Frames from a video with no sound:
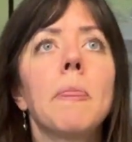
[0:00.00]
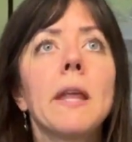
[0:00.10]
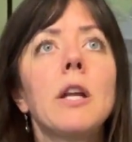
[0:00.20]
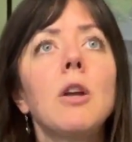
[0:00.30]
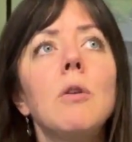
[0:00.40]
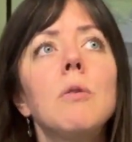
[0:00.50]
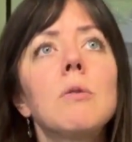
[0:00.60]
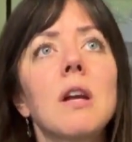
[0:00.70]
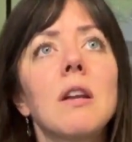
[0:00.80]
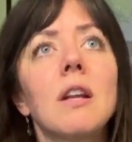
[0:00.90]
you
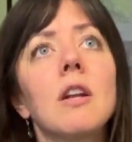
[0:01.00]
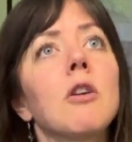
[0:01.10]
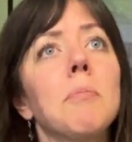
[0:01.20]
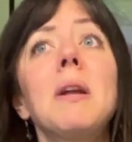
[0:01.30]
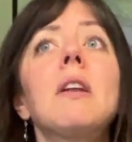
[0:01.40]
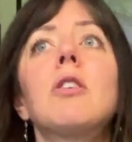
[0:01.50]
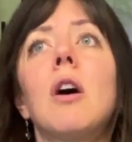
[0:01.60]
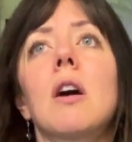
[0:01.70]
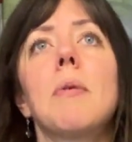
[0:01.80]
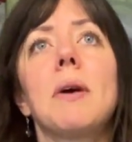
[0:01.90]
can hear me
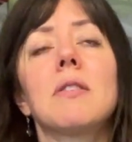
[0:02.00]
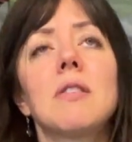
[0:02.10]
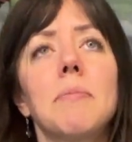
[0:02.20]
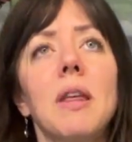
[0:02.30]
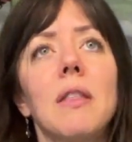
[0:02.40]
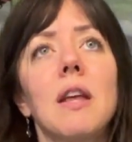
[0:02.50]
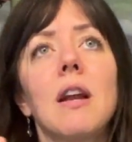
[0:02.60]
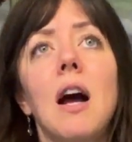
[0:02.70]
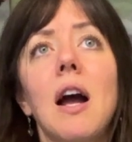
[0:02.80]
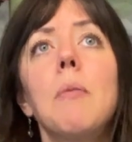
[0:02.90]
talk about something that
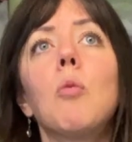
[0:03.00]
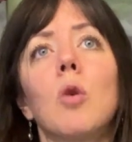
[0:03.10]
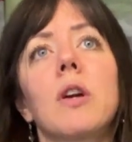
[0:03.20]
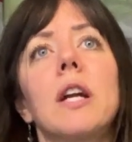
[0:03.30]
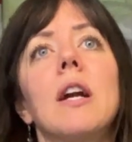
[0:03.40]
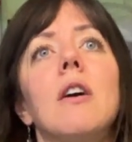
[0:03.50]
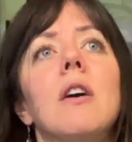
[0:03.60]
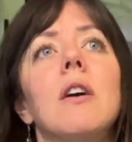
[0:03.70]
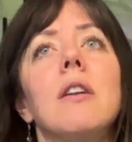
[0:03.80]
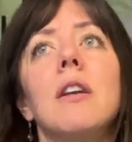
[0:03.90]
I'm working
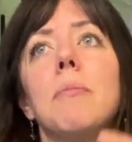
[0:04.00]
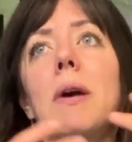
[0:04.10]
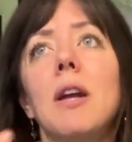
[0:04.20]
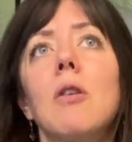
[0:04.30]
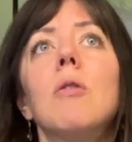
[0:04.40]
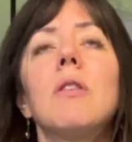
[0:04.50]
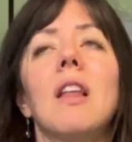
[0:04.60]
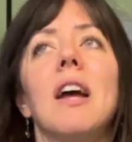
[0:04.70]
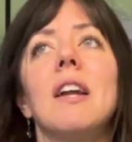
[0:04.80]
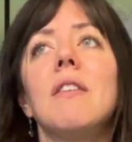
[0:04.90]
on in my own
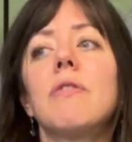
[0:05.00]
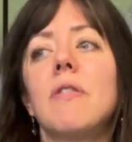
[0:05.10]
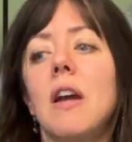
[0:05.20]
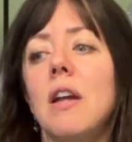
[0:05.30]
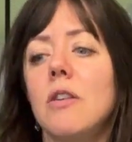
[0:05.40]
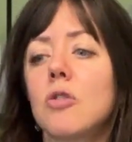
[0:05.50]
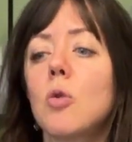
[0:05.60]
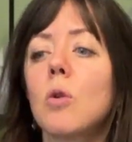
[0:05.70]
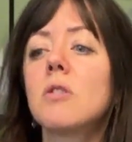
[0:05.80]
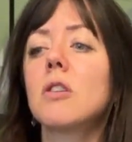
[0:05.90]
life and
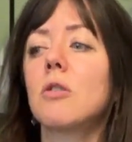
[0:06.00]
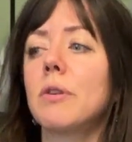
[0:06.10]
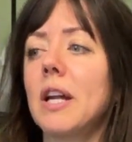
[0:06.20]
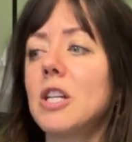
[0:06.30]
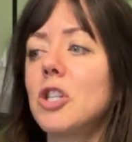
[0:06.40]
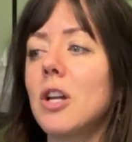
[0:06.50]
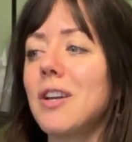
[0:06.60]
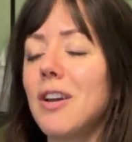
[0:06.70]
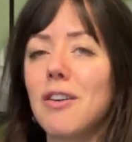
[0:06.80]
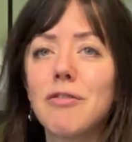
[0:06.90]
towards the creation
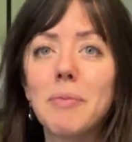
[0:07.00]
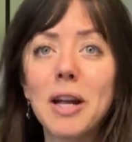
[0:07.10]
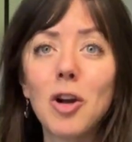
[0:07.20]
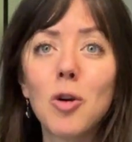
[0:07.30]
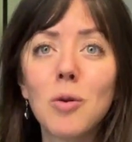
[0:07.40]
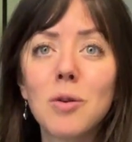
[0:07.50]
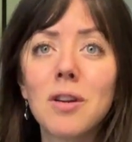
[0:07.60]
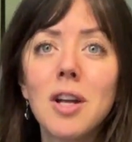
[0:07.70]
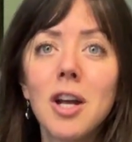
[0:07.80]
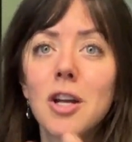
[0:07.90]
of my own
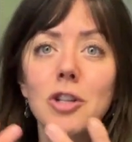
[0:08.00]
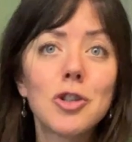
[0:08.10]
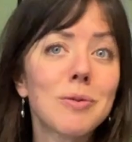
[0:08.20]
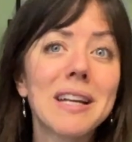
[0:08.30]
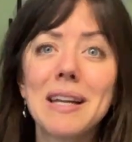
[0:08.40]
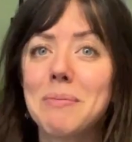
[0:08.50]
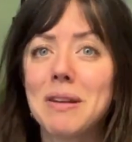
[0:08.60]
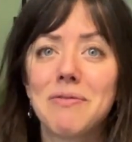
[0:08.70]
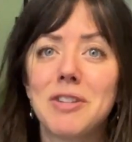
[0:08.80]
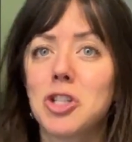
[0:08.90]
dream
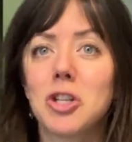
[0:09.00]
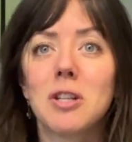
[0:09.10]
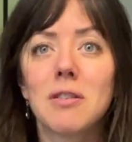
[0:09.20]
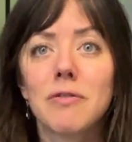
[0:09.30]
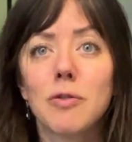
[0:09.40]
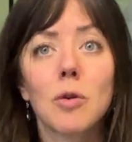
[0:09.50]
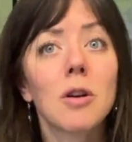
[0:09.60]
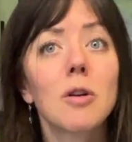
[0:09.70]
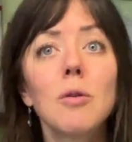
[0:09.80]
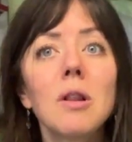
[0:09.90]
and vision for
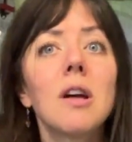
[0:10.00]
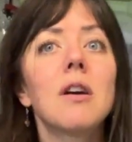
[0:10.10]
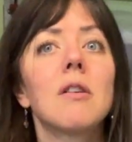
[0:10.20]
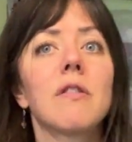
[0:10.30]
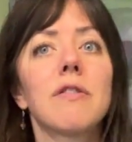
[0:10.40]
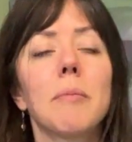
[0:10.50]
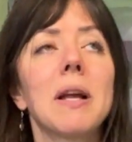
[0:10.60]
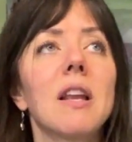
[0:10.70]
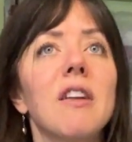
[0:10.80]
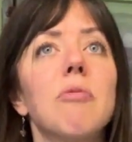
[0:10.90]
Kula or for my
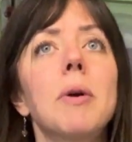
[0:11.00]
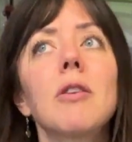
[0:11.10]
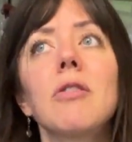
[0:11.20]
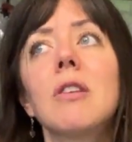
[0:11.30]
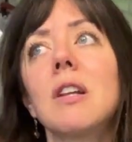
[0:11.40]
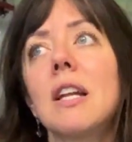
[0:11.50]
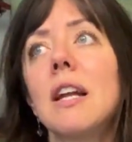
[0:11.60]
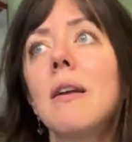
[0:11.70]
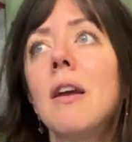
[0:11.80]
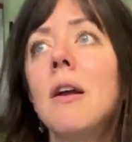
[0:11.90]
life
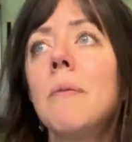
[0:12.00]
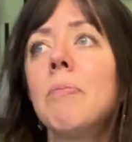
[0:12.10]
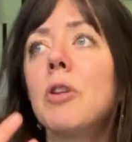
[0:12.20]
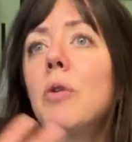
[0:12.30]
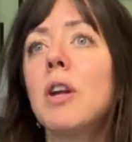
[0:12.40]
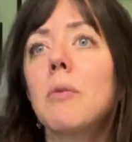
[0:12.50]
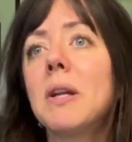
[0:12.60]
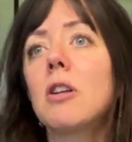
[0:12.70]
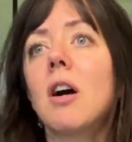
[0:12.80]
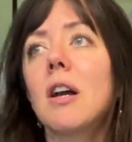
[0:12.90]
personally. You hear me
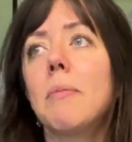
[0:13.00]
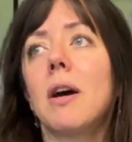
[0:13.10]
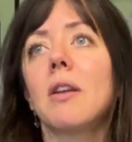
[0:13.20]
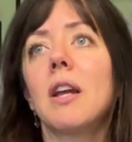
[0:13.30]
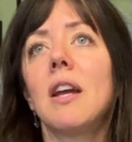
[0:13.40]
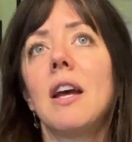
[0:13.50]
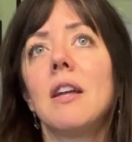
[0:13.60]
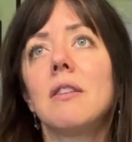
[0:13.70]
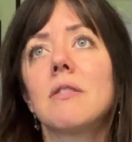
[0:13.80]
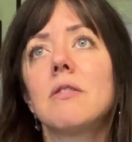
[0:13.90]
talk about it
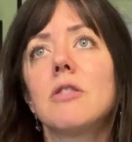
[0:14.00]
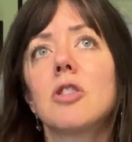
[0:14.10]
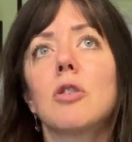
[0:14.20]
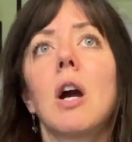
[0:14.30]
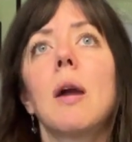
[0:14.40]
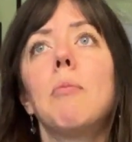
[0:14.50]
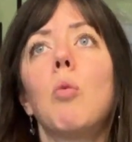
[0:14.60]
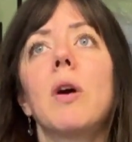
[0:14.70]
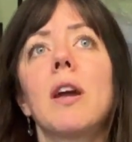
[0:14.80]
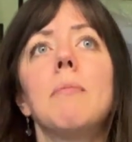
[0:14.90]
and describe
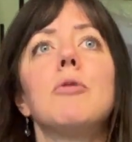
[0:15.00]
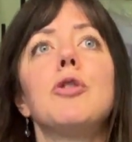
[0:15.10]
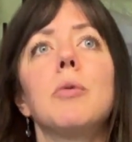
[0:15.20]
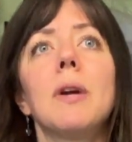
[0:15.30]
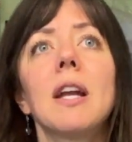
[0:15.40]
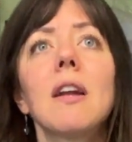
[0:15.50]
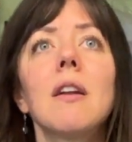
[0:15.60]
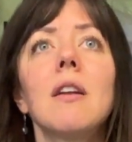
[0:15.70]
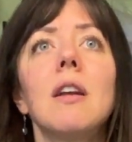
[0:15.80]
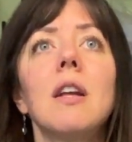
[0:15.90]
what I'm doing
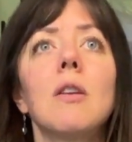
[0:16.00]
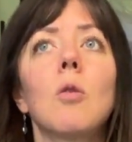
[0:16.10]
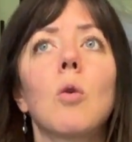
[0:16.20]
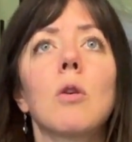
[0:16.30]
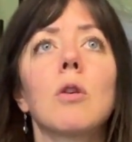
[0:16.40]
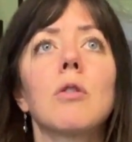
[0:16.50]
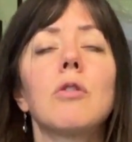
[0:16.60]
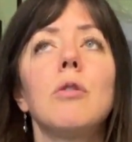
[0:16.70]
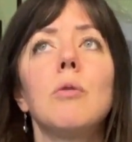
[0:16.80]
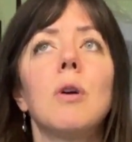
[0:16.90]
in order
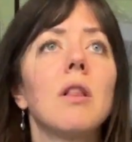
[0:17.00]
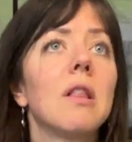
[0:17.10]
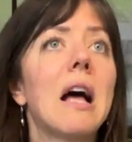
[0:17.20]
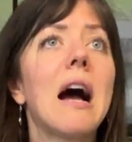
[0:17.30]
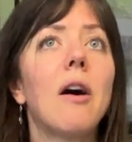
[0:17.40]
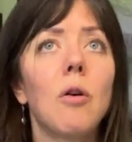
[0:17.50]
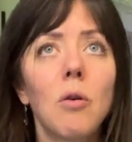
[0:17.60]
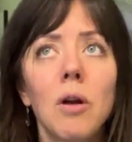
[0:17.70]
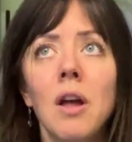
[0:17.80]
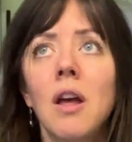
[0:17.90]
to
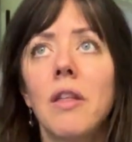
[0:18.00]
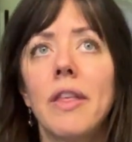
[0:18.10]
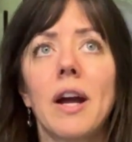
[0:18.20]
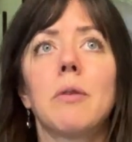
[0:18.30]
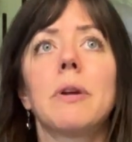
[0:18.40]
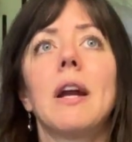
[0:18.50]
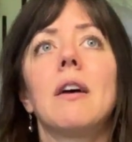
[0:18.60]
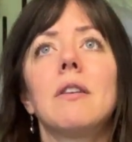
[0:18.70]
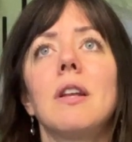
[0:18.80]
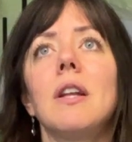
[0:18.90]
allow that
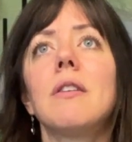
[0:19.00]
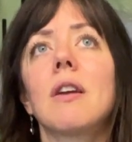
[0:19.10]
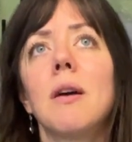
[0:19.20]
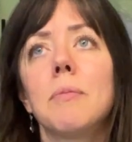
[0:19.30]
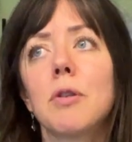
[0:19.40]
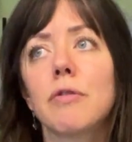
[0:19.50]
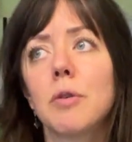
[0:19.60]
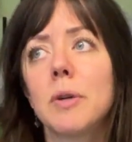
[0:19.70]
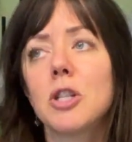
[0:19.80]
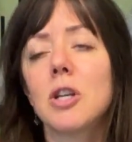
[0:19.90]
reality to come to
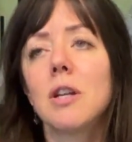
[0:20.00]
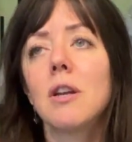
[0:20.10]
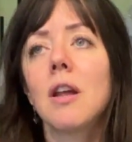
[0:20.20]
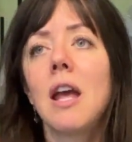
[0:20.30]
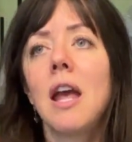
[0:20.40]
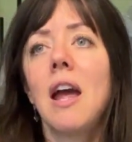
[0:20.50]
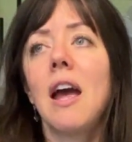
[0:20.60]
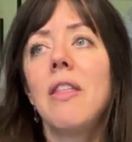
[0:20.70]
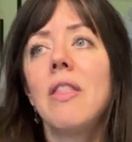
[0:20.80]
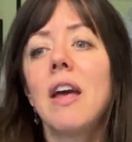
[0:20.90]
fruition.
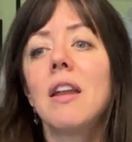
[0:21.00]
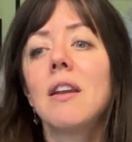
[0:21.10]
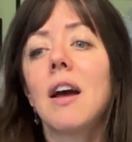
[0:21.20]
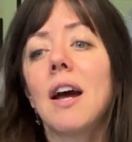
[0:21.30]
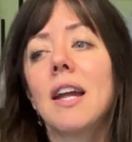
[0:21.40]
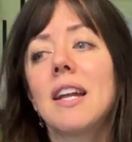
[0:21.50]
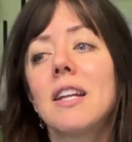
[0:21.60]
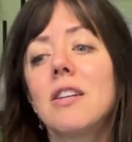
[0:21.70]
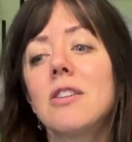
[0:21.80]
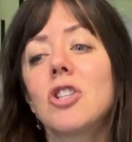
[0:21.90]
And then I
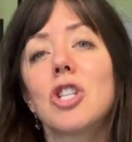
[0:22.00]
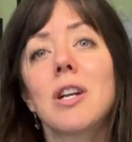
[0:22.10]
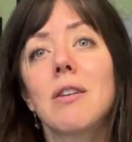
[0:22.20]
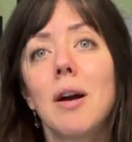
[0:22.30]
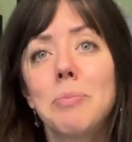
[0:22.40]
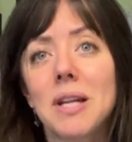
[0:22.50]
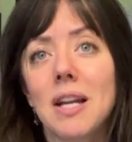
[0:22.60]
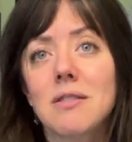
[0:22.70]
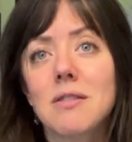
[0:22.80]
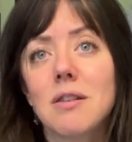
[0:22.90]
can share
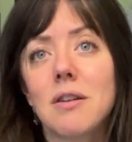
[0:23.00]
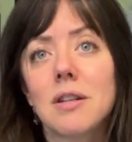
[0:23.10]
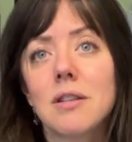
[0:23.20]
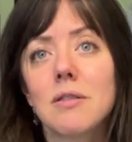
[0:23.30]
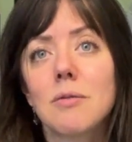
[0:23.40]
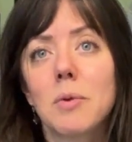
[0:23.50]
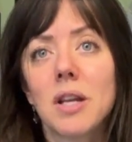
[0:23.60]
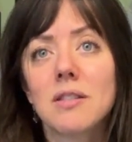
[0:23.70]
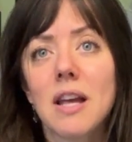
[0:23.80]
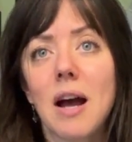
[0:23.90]
updates on what
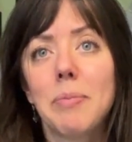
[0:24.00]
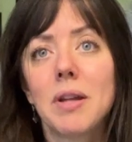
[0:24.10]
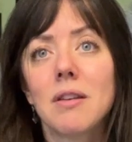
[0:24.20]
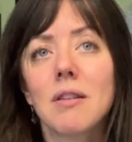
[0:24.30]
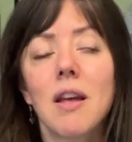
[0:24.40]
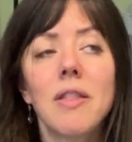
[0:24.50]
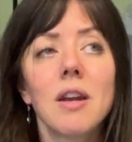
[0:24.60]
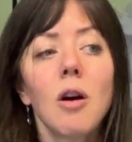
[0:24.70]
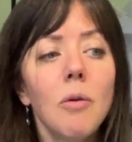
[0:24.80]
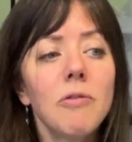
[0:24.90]
has happened. And then
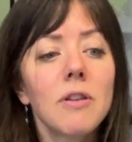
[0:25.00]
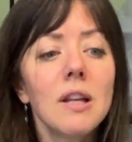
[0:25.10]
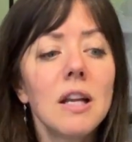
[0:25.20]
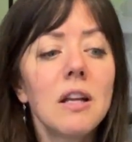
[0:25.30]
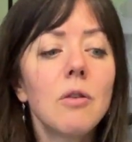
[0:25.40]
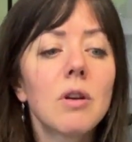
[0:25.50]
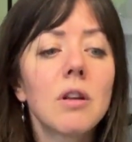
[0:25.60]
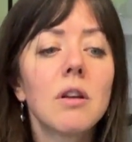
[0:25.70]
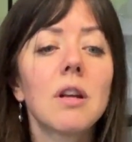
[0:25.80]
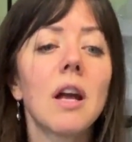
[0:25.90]
hopefully you can
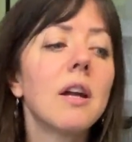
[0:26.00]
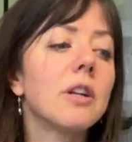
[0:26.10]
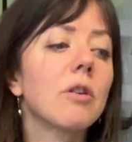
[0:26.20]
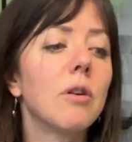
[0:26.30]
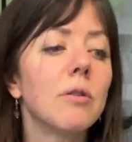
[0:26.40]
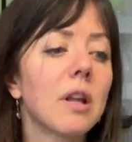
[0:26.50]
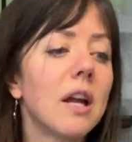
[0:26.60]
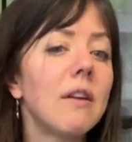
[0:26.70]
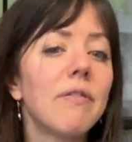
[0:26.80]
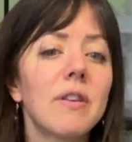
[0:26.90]
look at your own
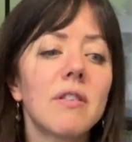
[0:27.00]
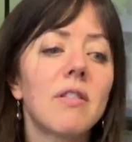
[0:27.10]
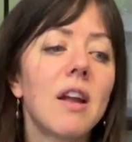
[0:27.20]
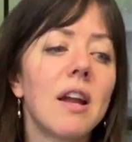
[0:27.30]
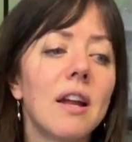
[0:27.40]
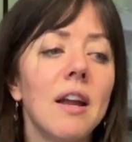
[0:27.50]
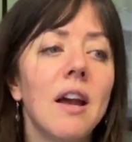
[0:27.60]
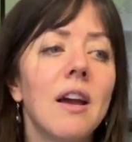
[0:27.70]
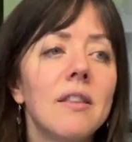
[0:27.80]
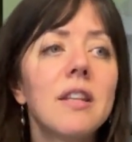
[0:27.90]
life and say,
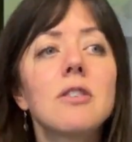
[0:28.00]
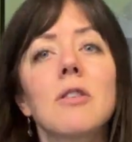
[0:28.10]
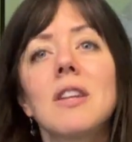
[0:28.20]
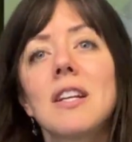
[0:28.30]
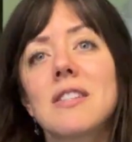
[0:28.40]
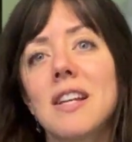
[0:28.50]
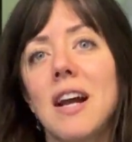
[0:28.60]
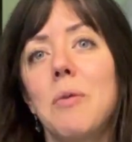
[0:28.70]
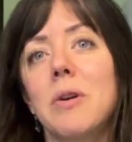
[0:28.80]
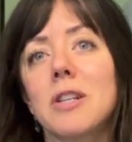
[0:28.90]
these are things that
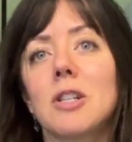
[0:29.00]
I want to